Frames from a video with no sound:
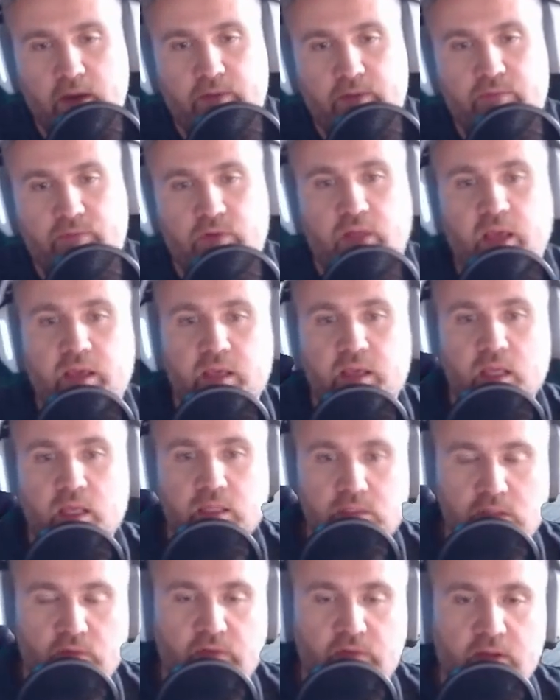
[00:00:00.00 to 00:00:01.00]
every day
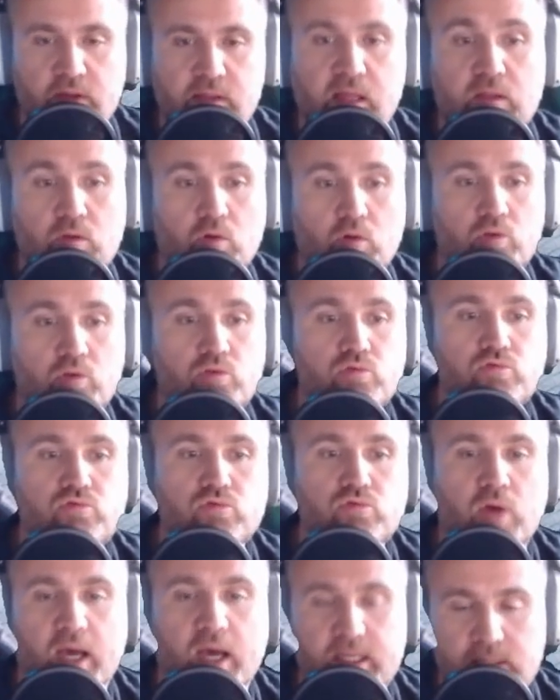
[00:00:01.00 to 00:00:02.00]
and stuff like that, or you
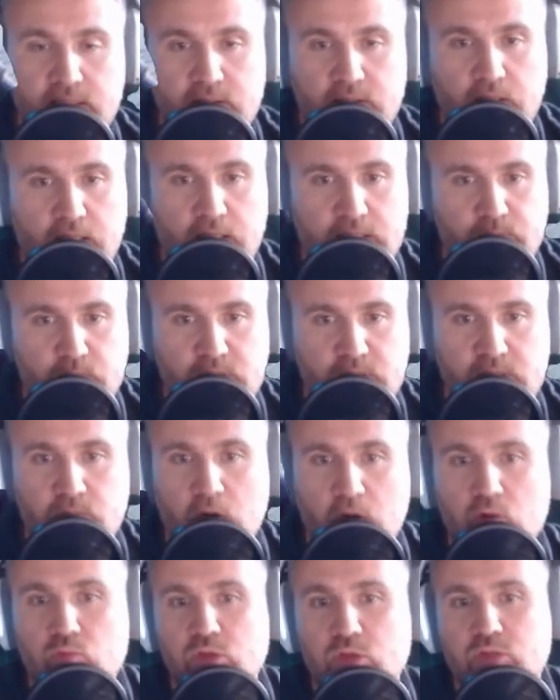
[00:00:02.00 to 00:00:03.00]
do as little as
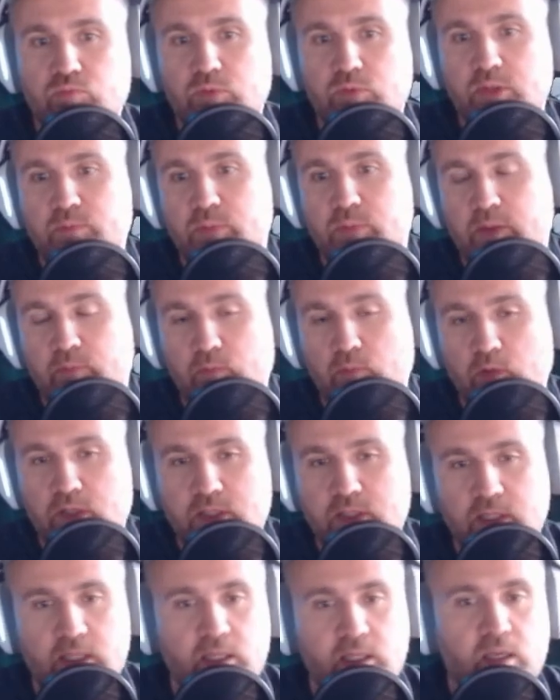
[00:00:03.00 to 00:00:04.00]
possible, which will be
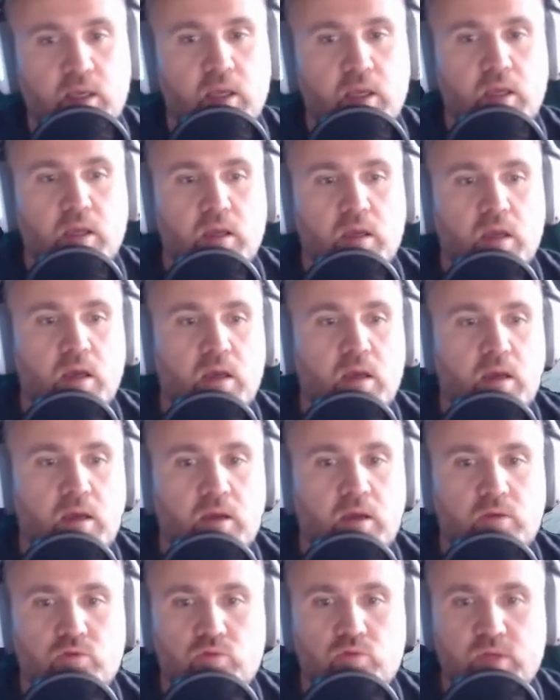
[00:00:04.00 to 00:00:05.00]
mostly
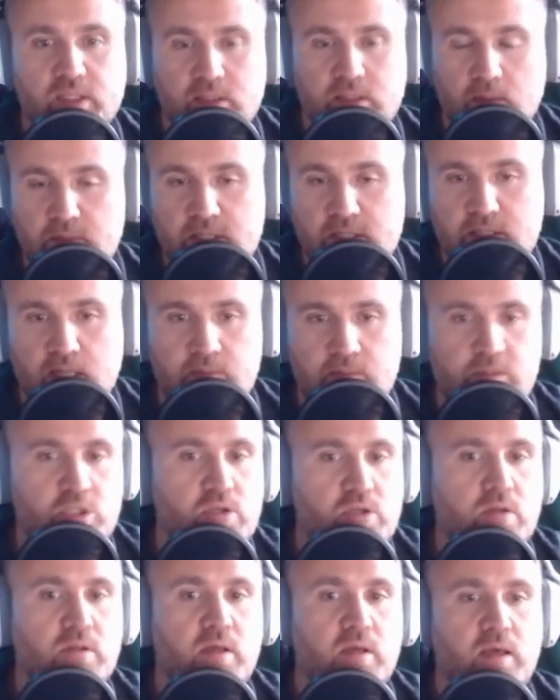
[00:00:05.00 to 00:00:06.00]
doing some intel
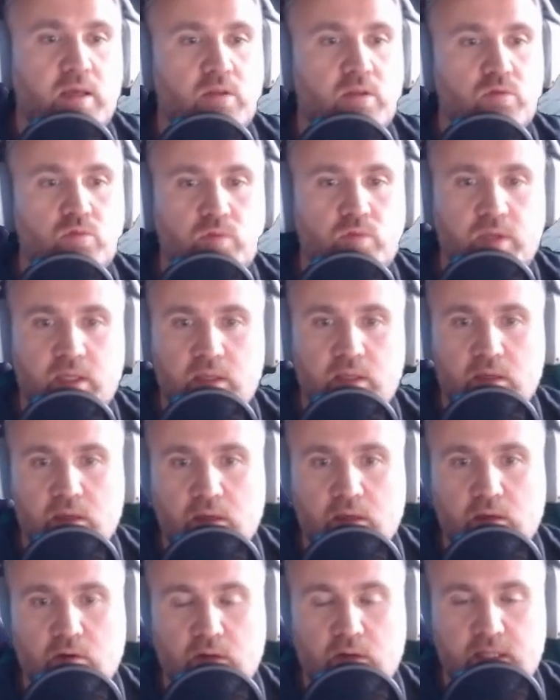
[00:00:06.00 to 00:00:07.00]
mission and doing
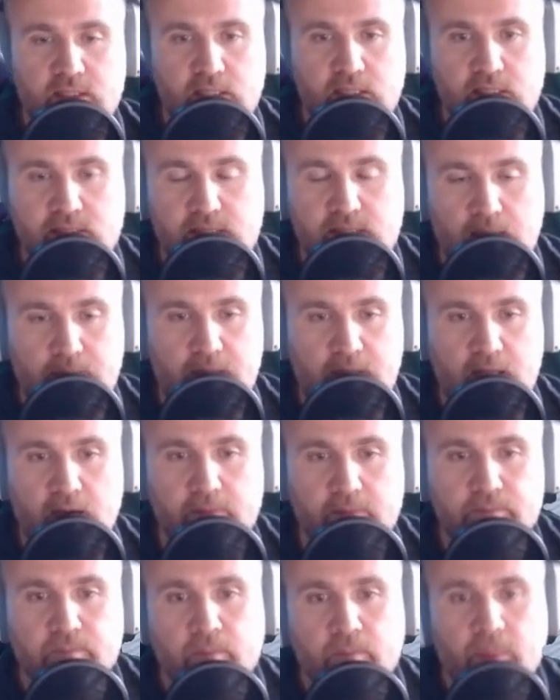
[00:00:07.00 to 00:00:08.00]
collecting stamina.
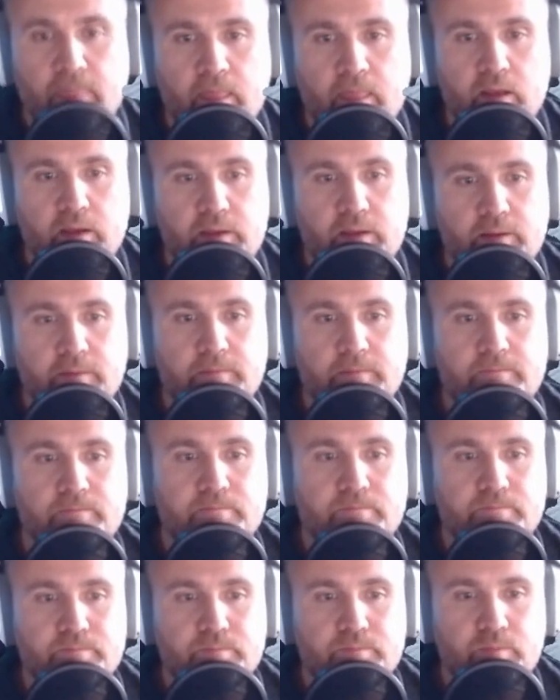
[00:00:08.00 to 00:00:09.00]

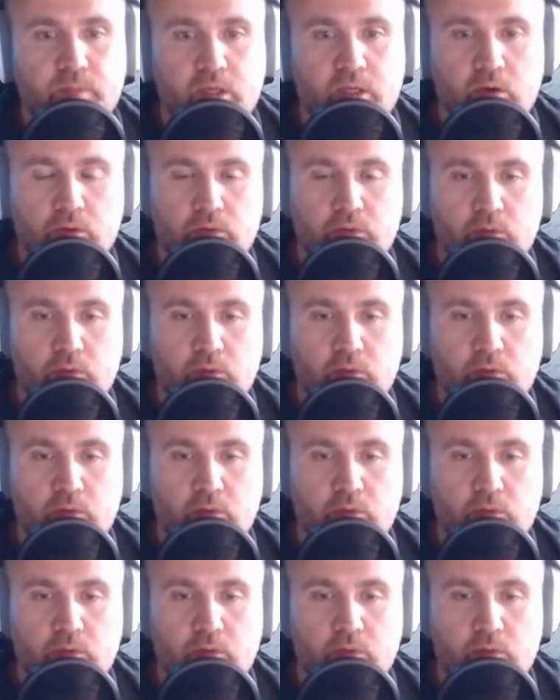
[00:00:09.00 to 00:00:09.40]
Because